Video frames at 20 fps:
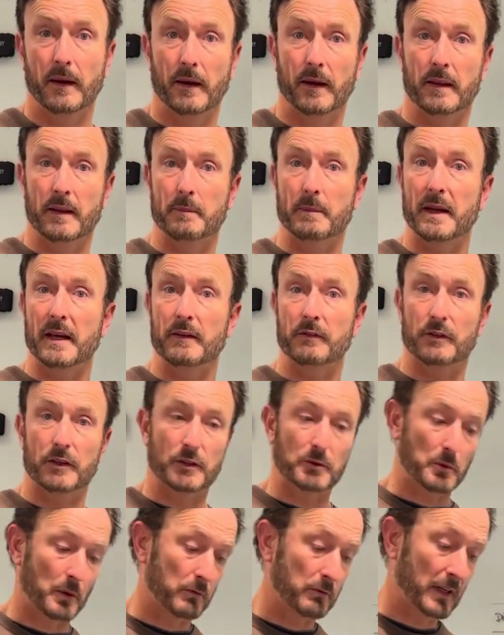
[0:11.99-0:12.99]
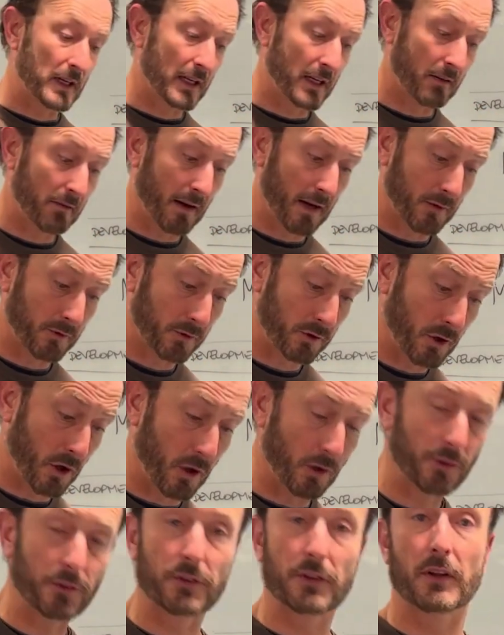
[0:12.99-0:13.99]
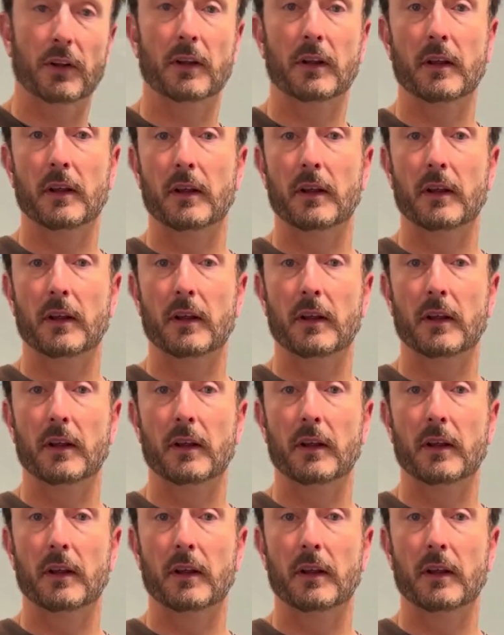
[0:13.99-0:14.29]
And the benefits were really around cost.